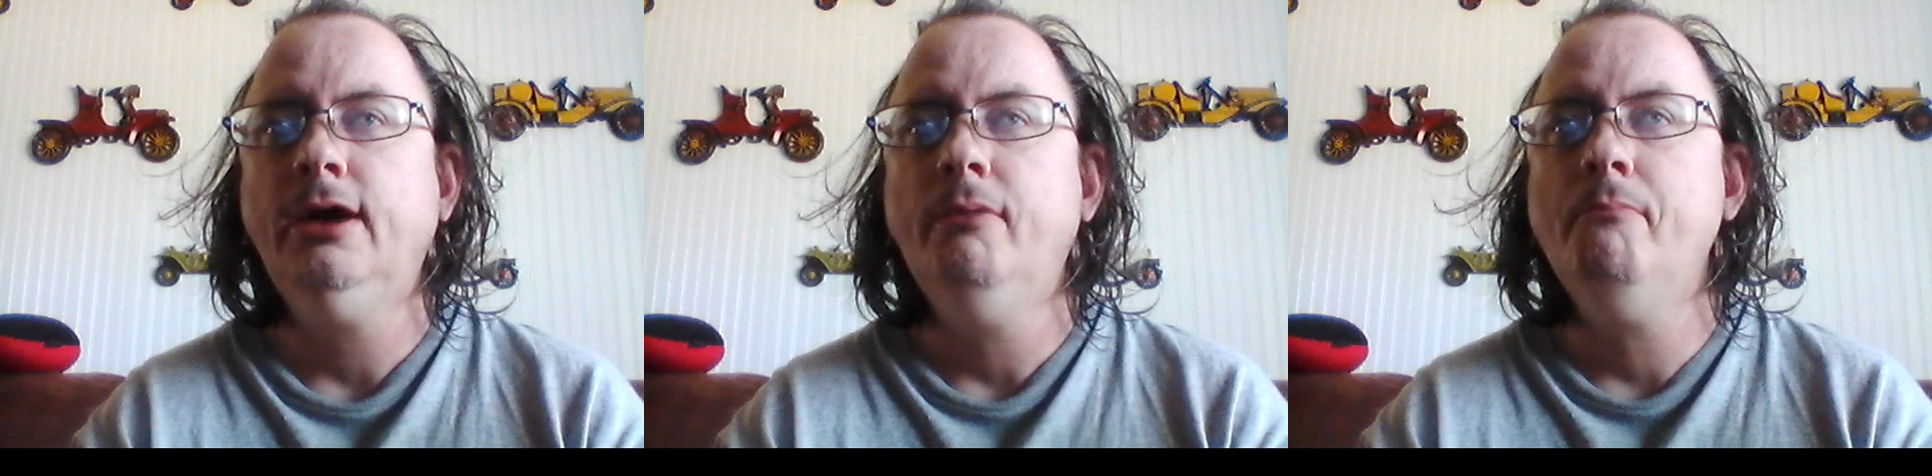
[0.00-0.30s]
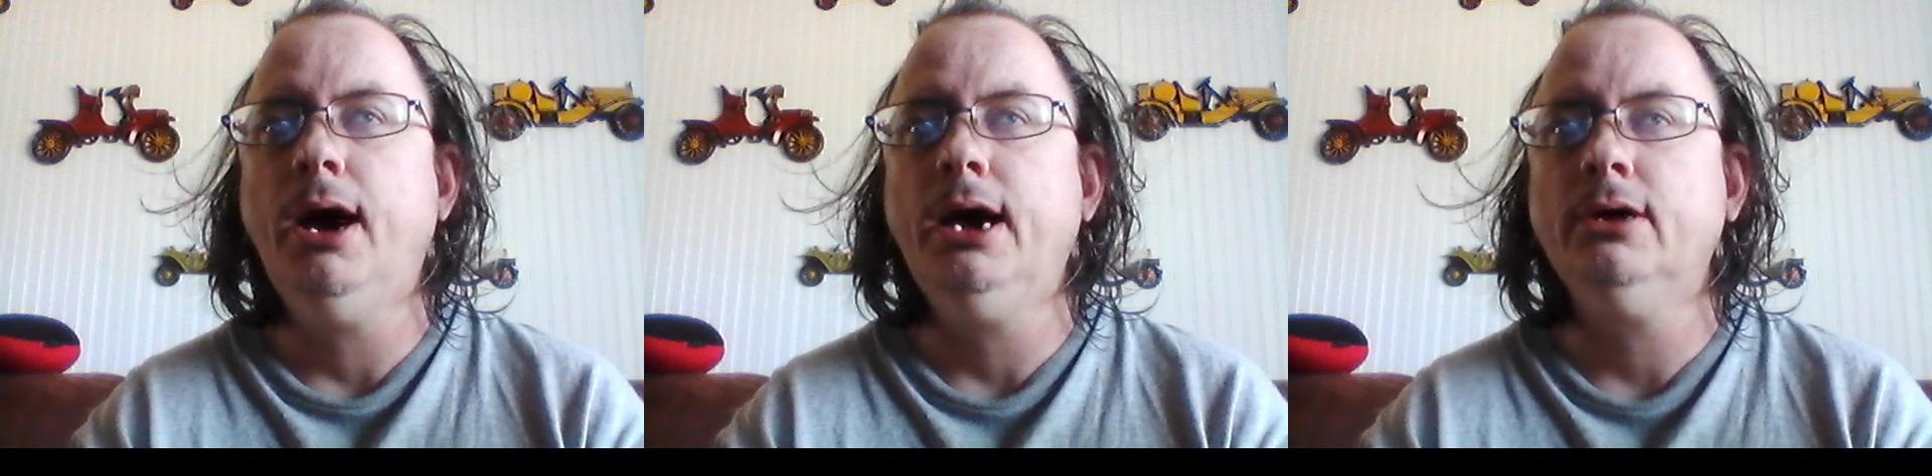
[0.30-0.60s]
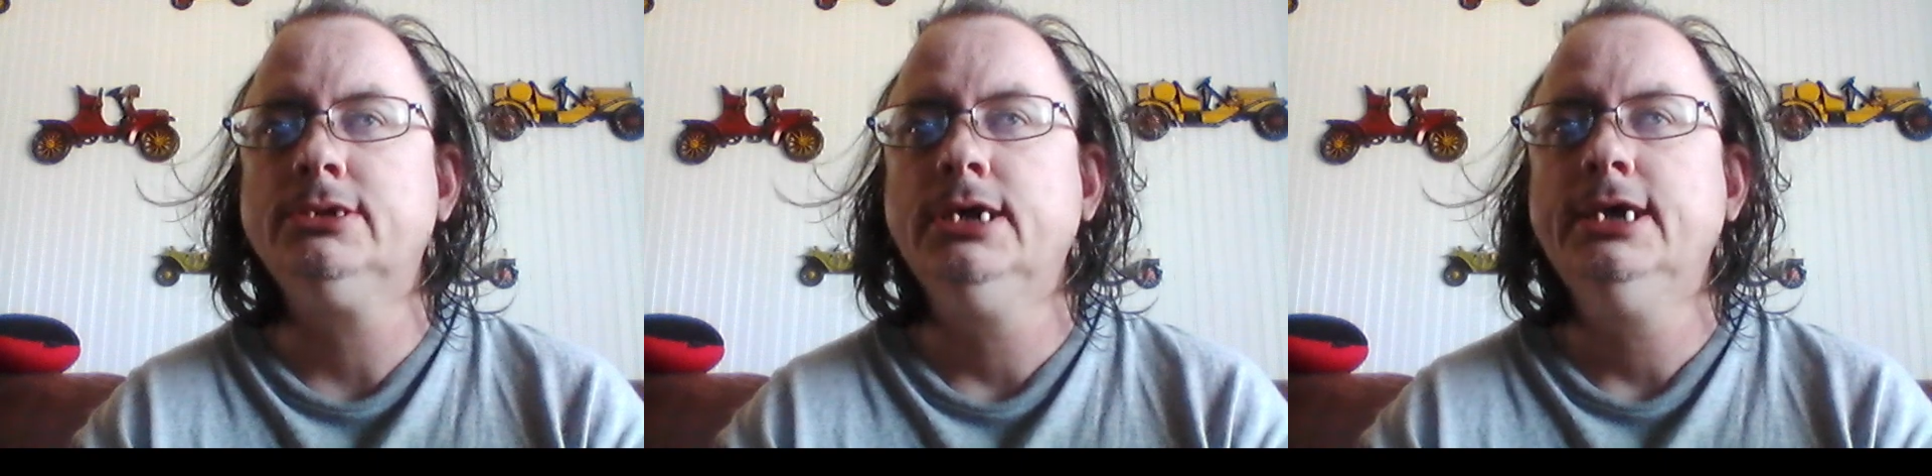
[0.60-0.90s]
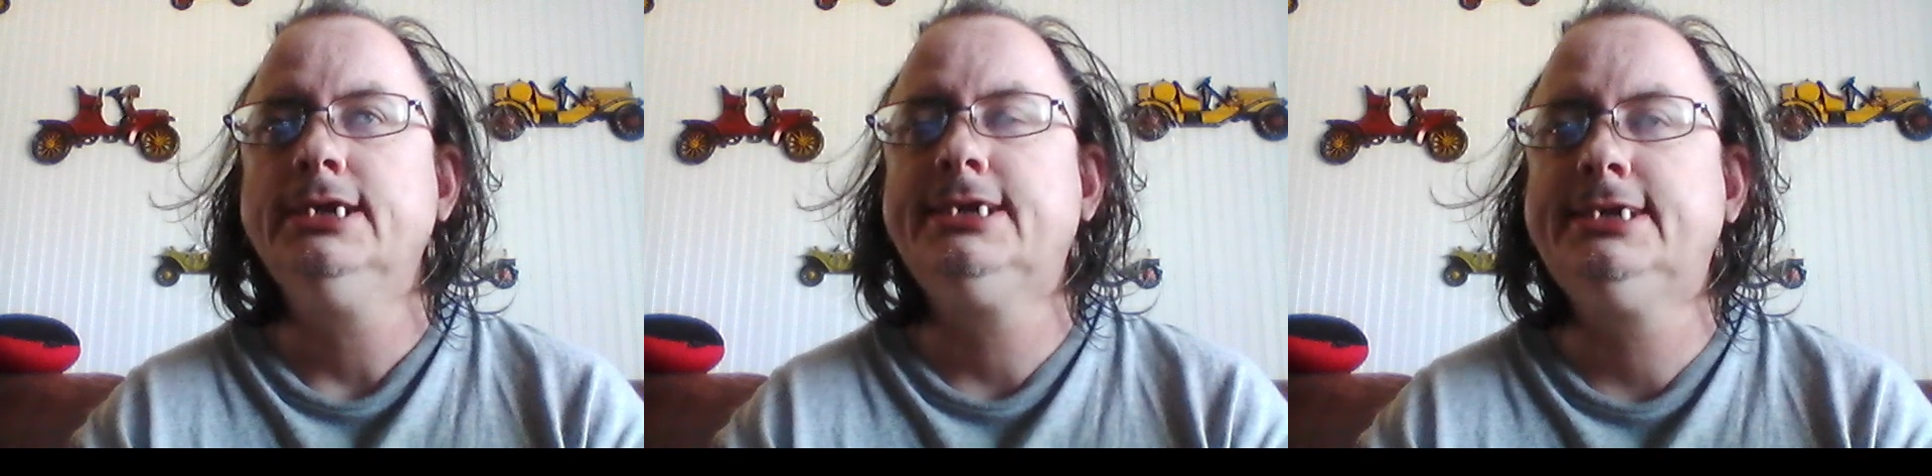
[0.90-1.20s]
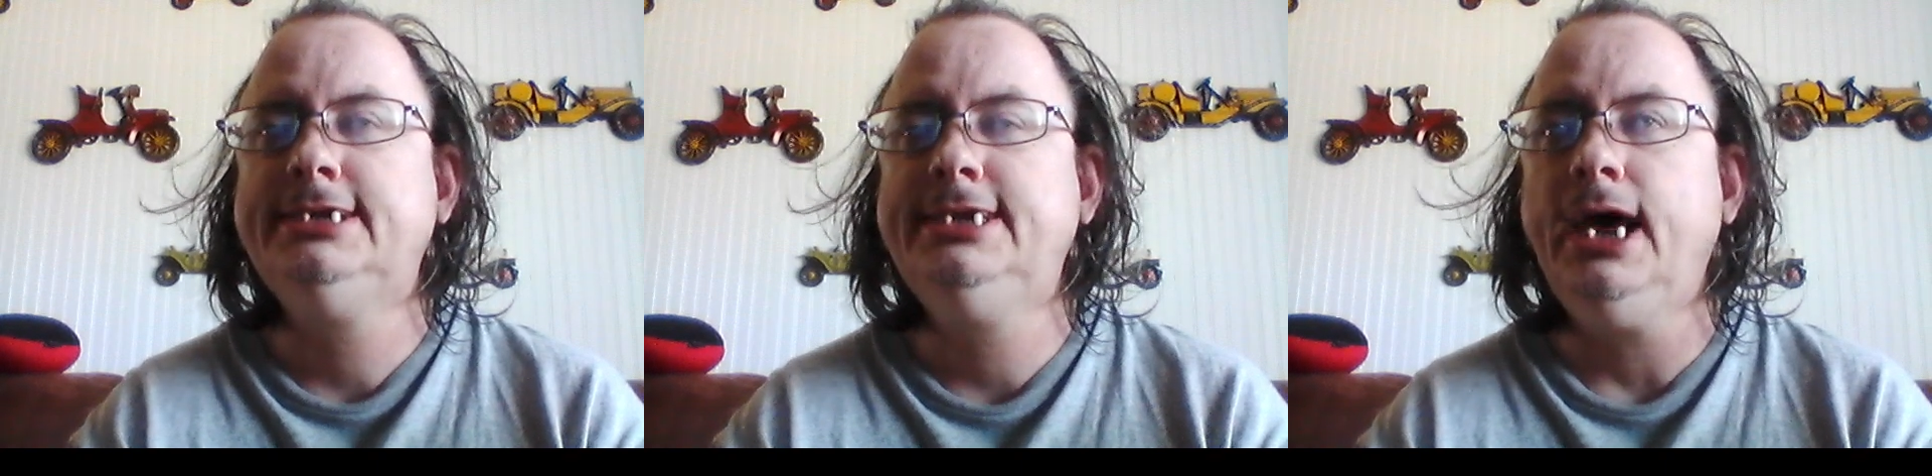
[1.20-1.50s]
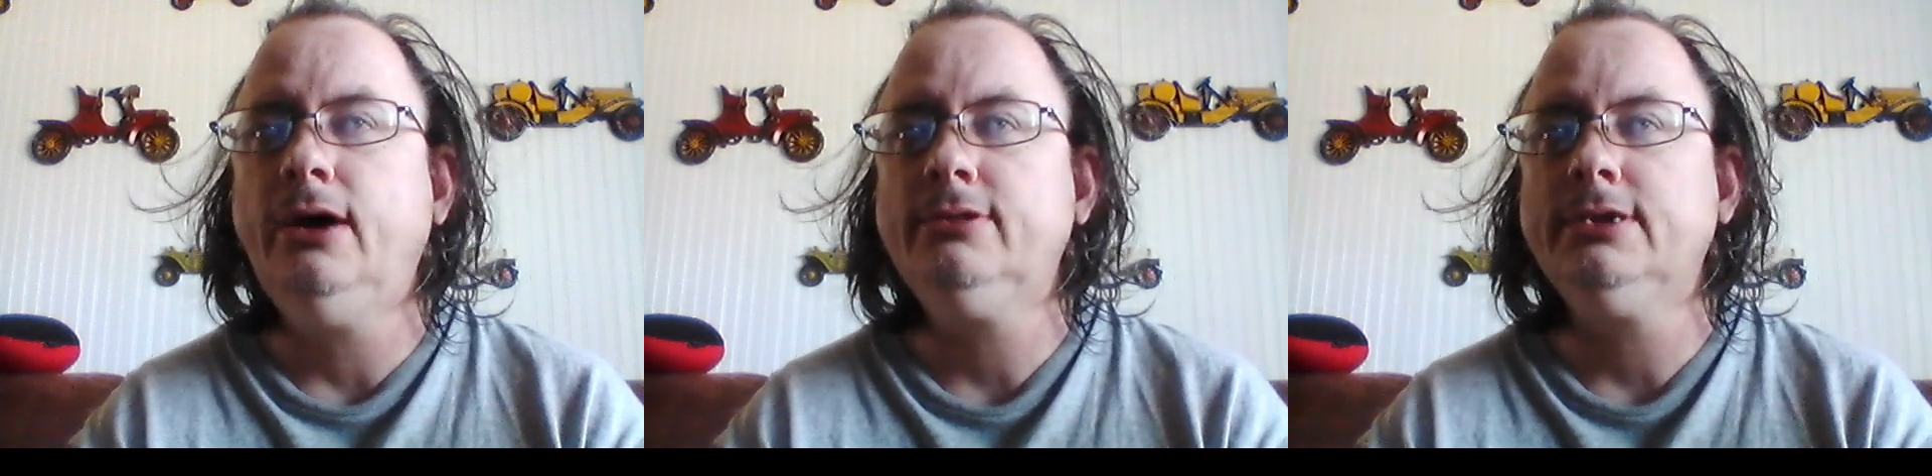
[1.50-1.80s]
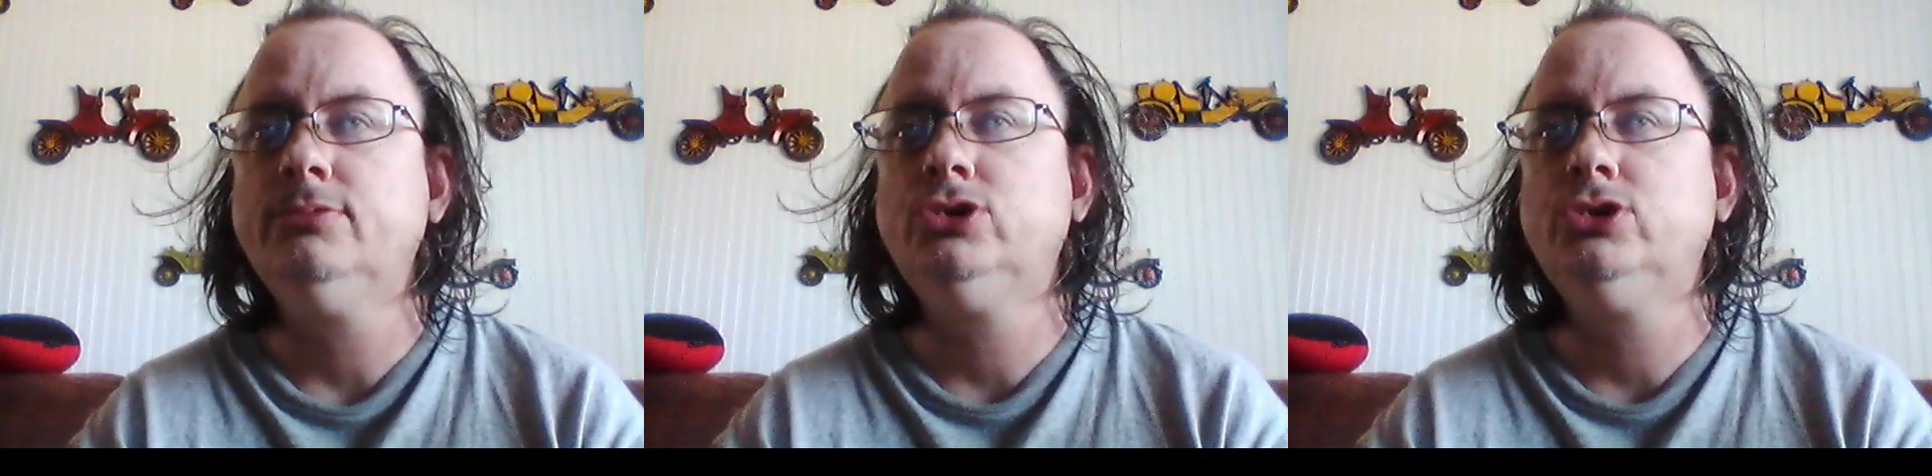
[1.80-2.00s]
miles south of